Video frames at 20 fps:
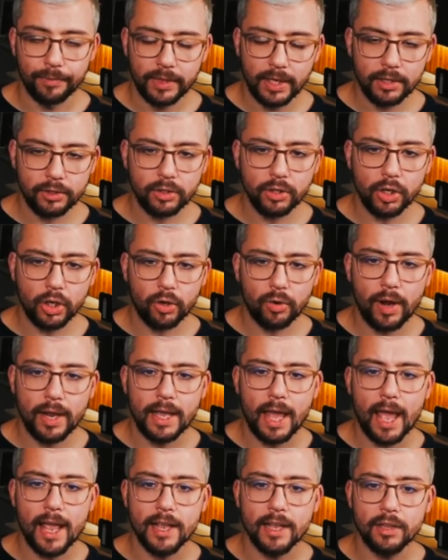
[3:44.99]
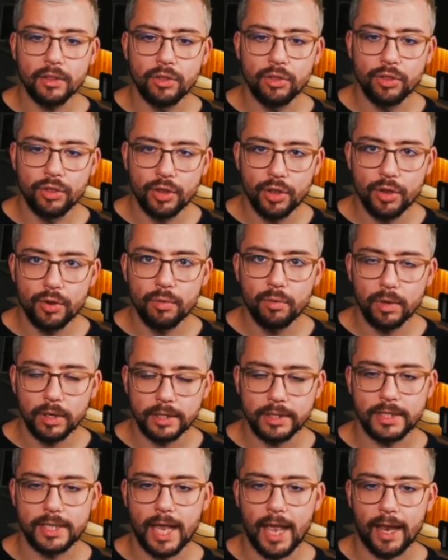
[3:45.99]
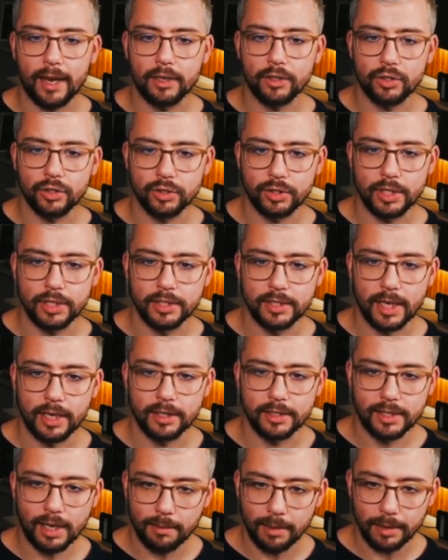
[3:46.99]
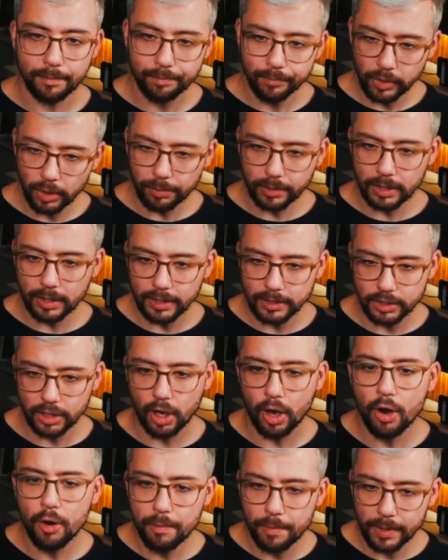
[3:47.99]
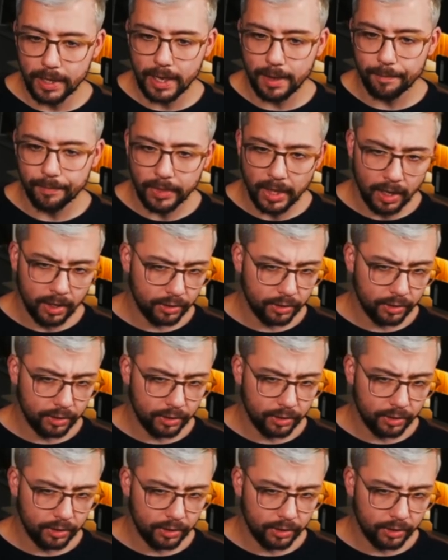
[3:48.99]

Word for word: That's going to create a new deck just inside of SAMMI. Double click to open it.